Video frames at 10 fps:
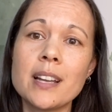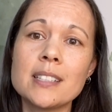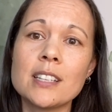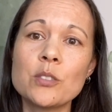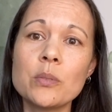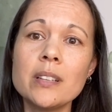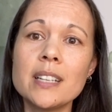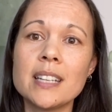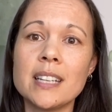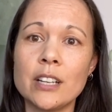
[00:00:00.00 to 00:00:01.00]
it's really a
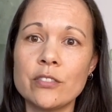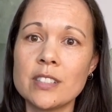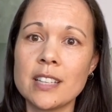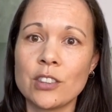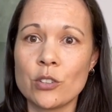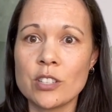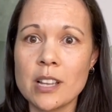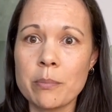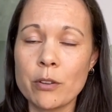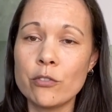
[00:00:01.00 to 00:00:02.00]
gift that they're
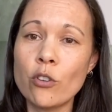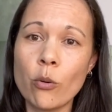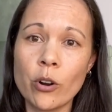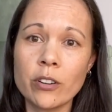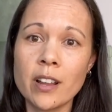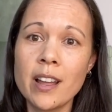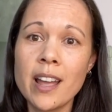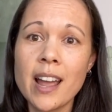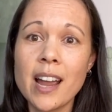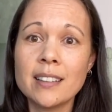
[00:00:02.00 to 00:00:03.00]
stepping forward
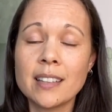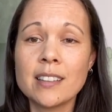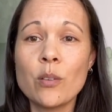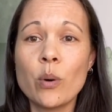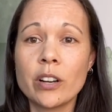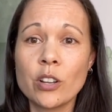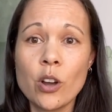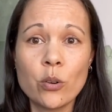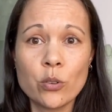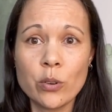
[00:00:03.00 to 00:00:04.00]
and that they want to
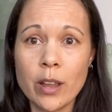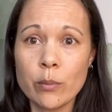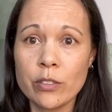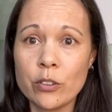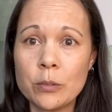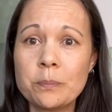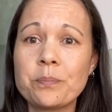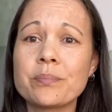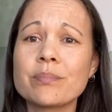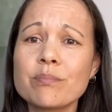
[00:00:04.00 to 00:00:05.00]
co-create with you.
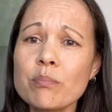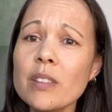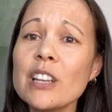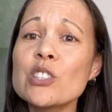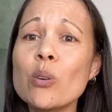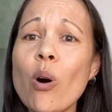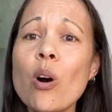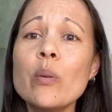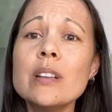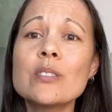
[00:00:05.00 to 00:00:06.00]
So
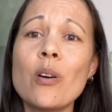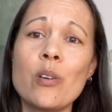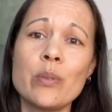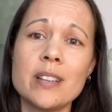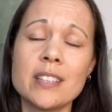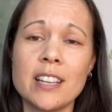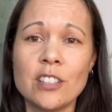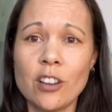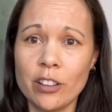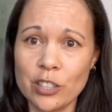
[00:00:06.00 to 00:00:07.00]
always
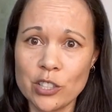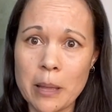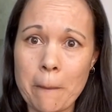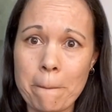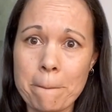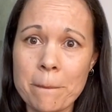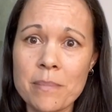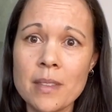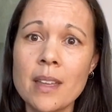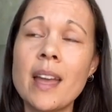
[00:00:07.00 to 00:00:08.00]
acknowledge them.
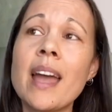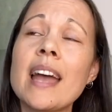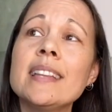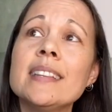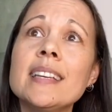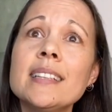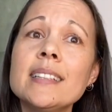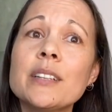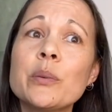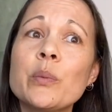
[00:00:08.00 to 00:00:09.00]
And
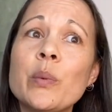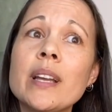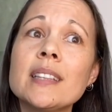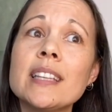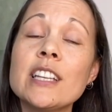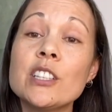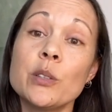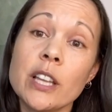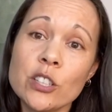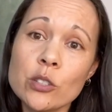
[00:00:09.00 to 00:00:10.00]
then when
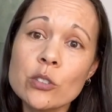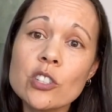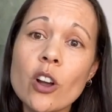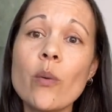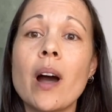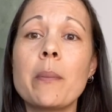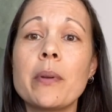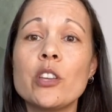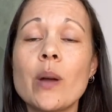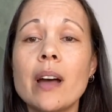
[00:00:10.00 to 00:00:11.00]
they do show up,
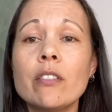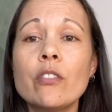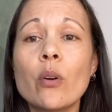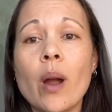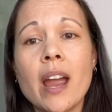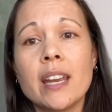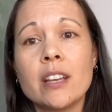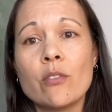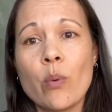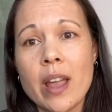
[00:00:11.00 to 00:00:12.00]
you have a variety
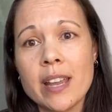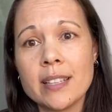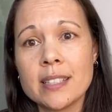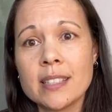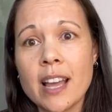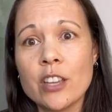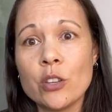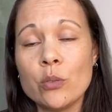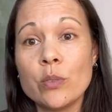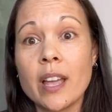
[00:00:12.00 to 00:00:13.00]
of ways that
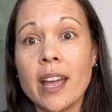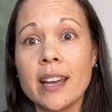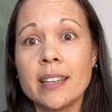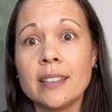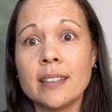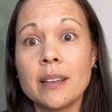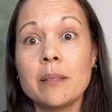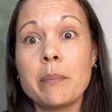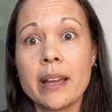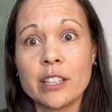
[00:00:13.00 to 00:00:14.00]
you can
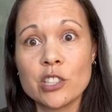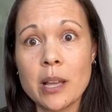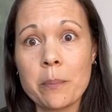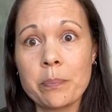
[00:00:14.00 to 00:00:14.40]
manage them.